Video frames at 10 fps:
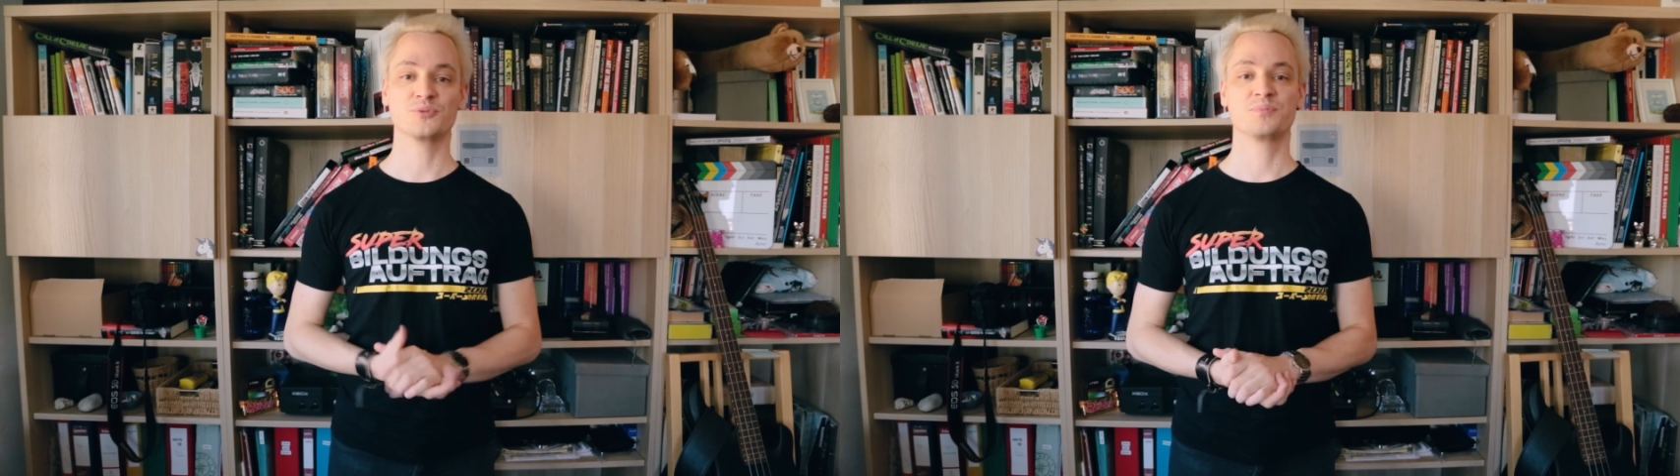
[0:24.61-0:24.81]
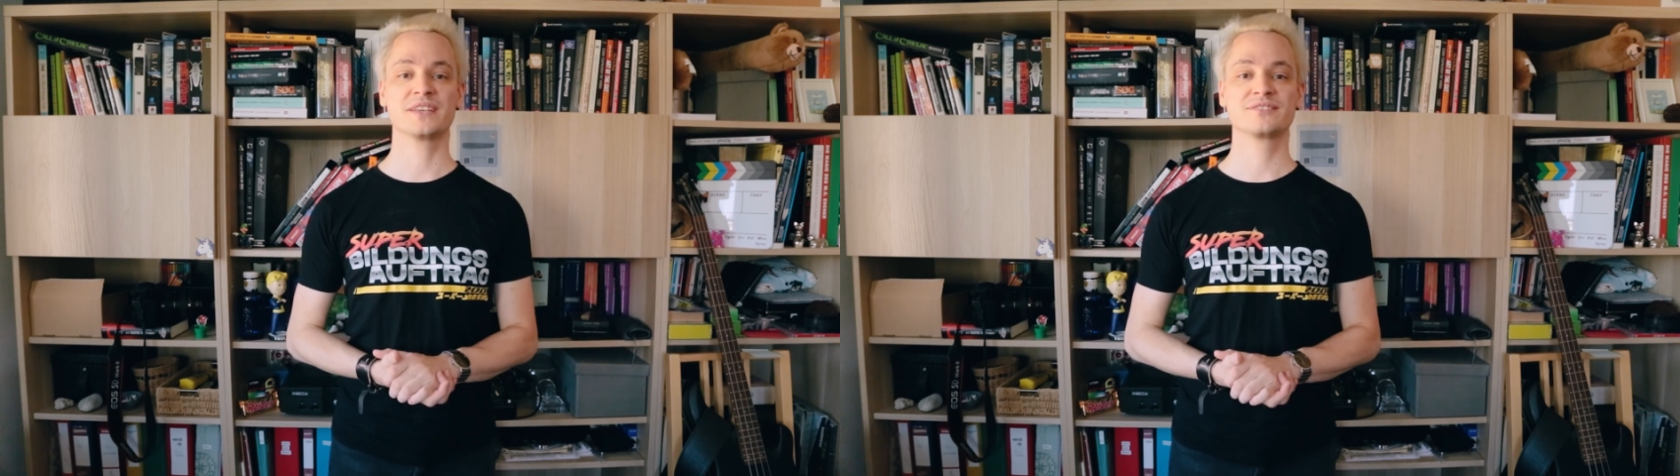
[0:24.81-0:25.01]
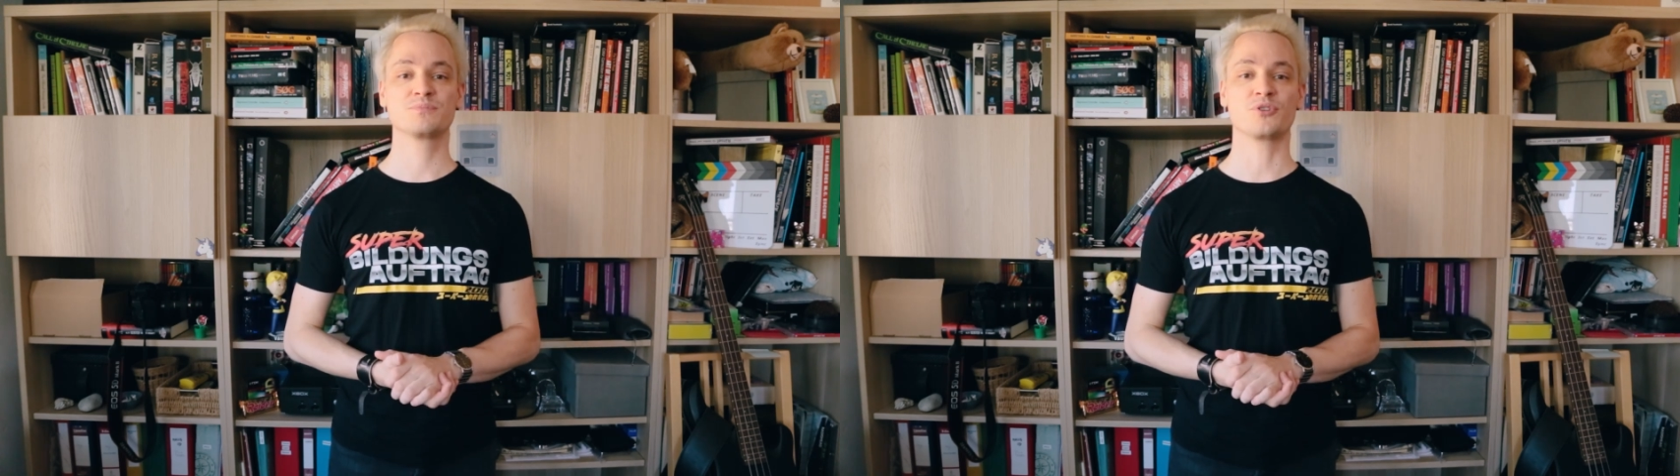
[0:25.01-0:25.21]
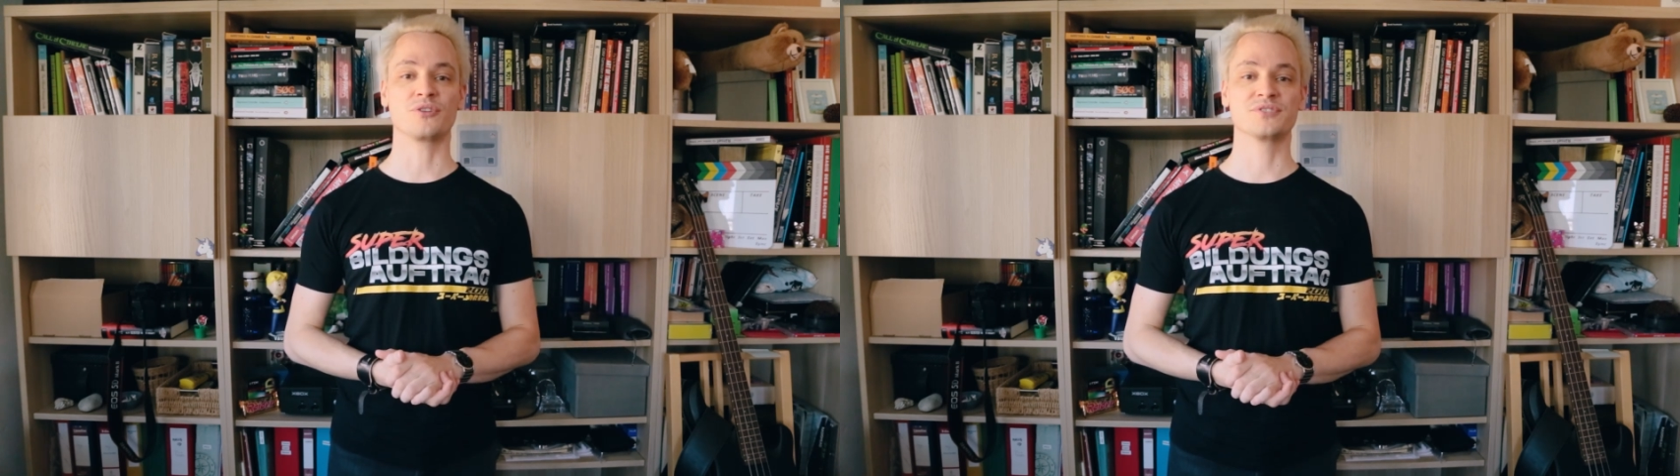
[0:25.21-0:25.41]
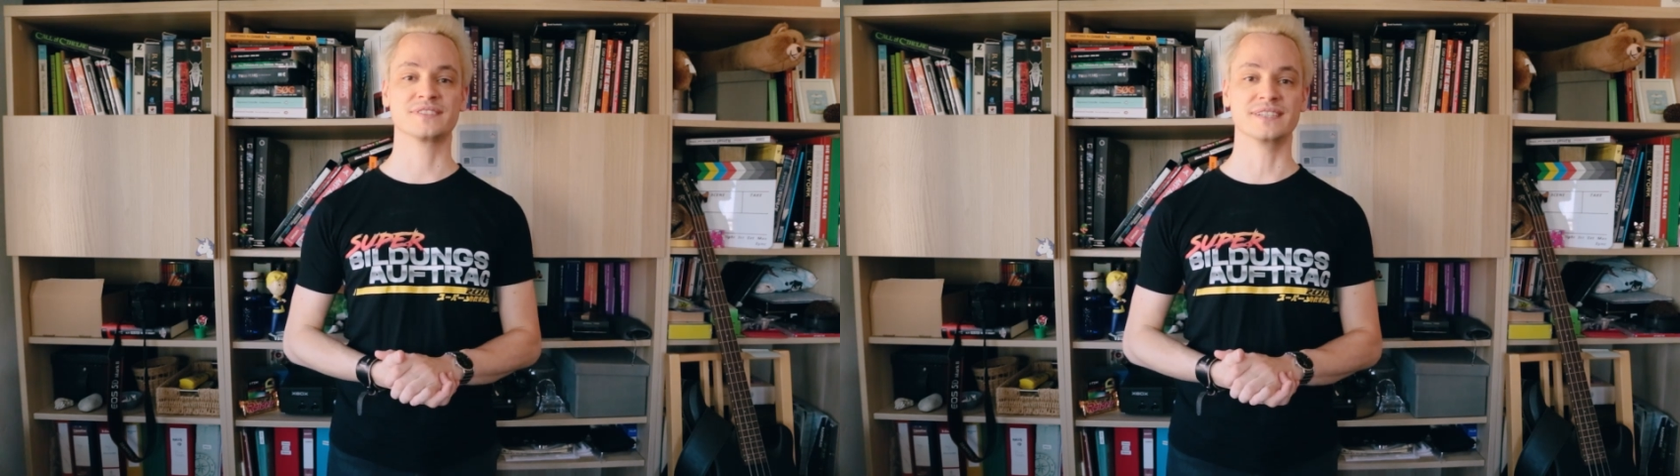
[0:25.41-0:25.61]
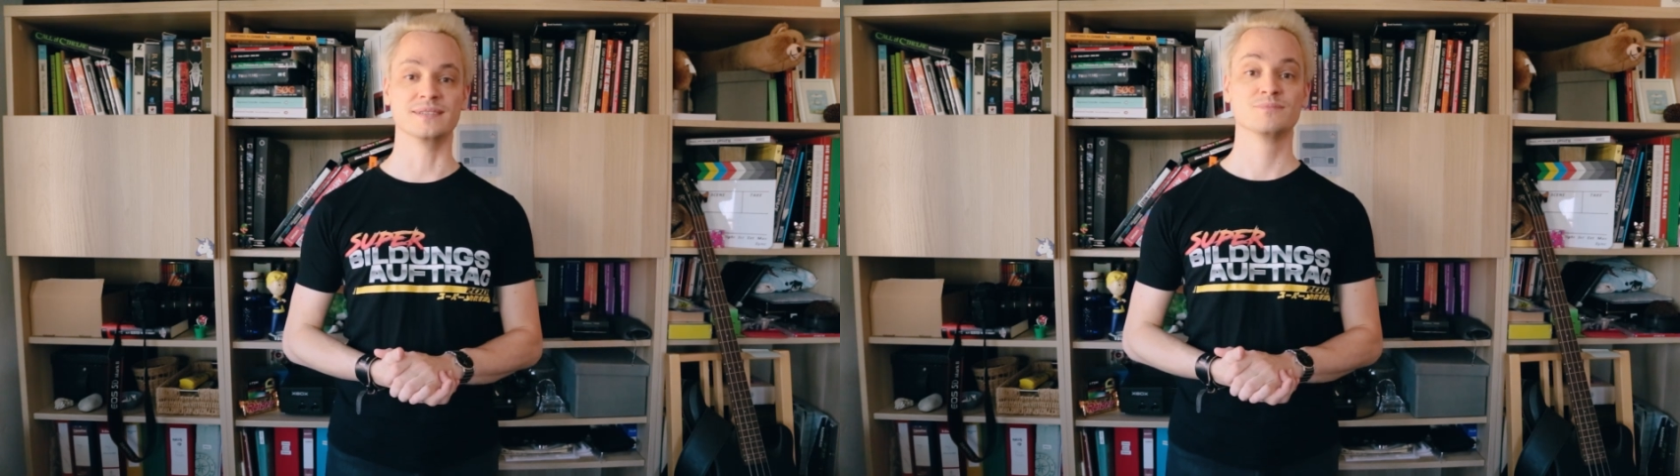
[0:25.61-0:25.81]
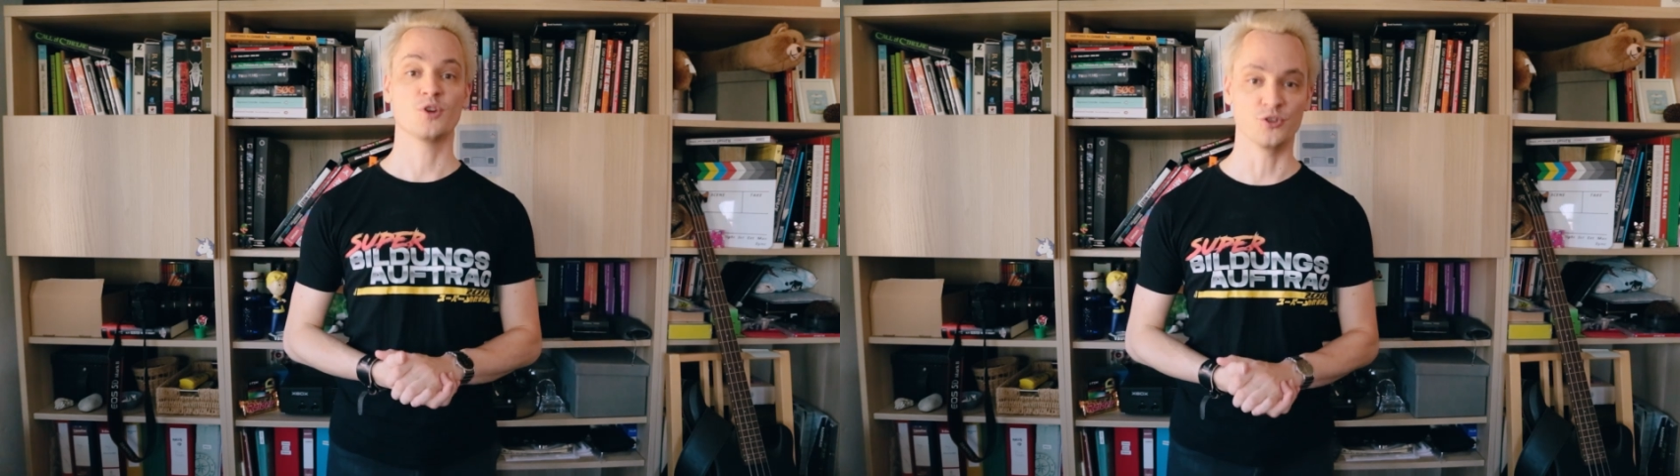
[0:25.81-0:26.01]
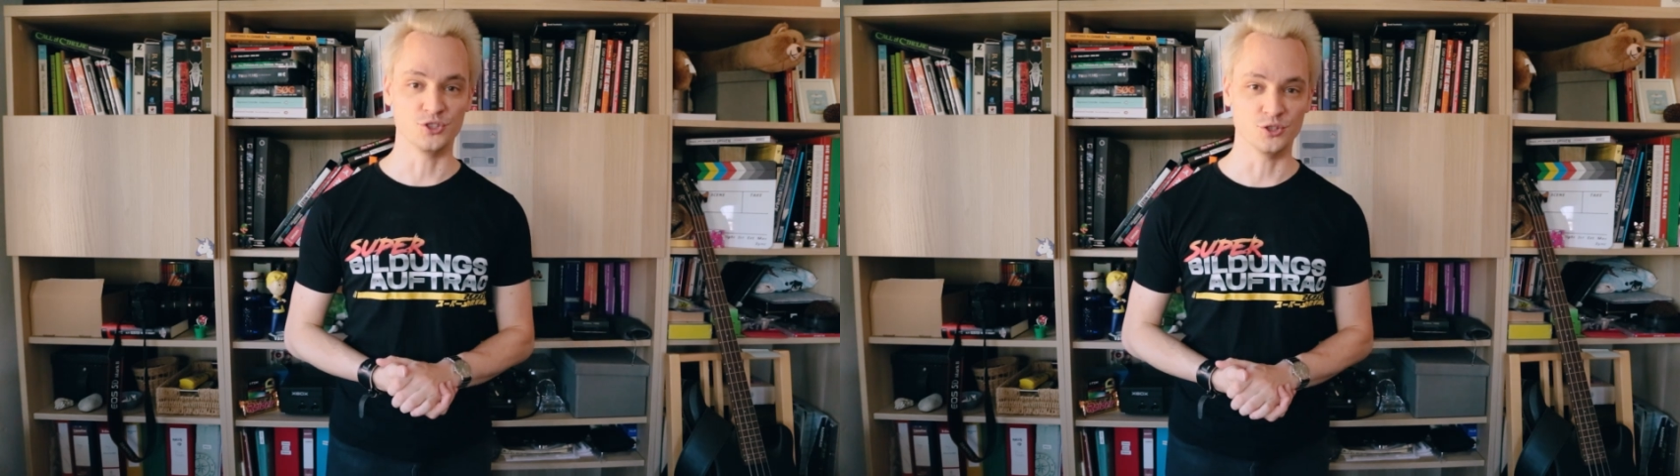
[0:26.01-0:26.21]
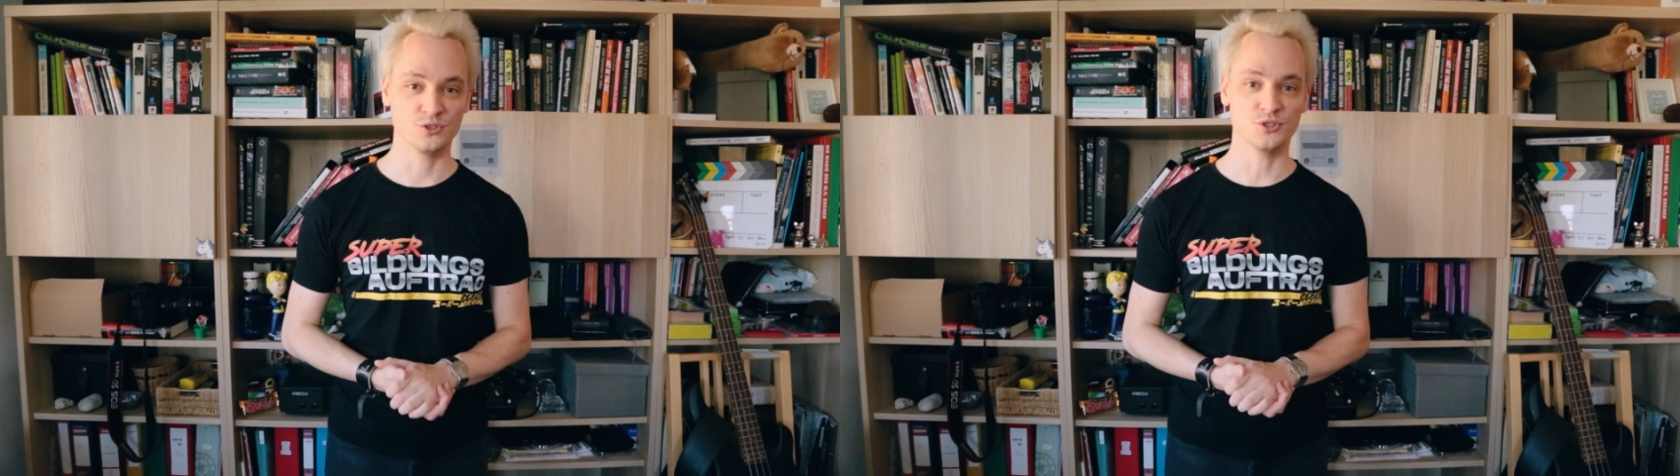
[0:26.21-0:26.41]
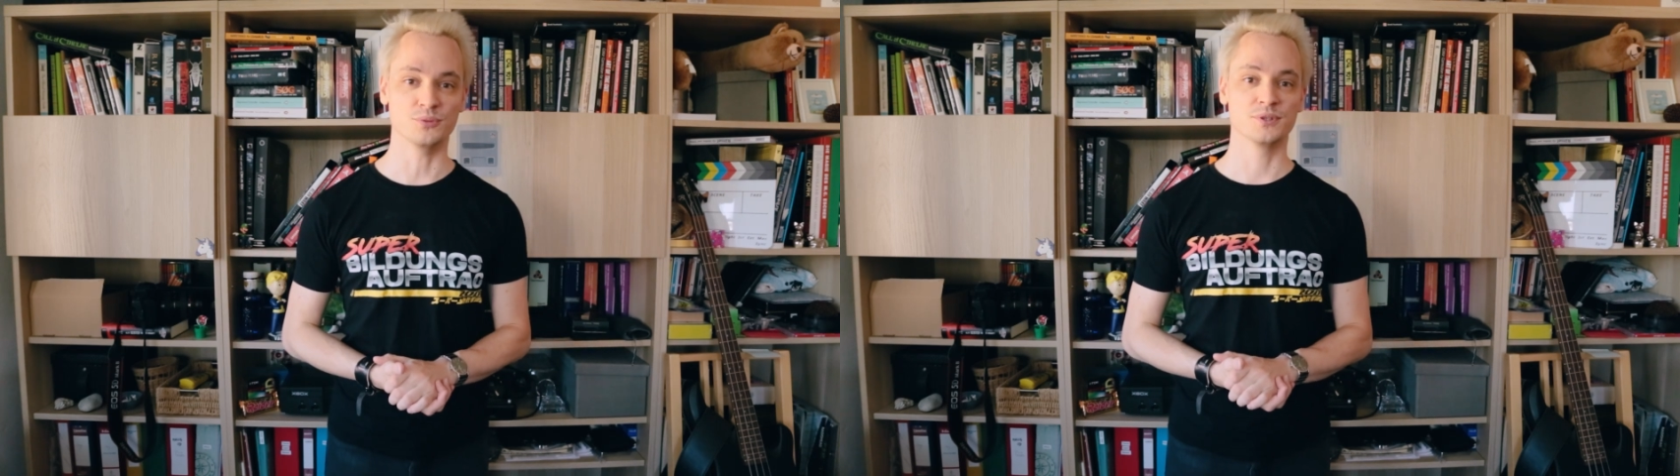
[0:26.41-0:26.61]
to Pixel Prophecy on
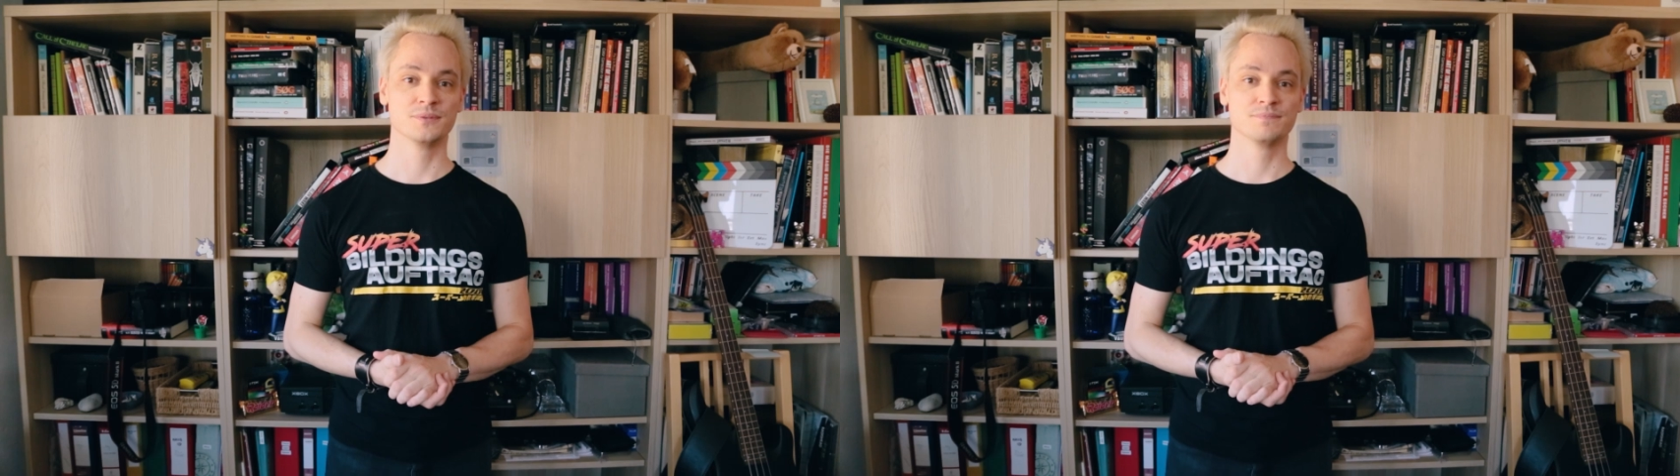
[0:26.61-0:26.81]
YouTube.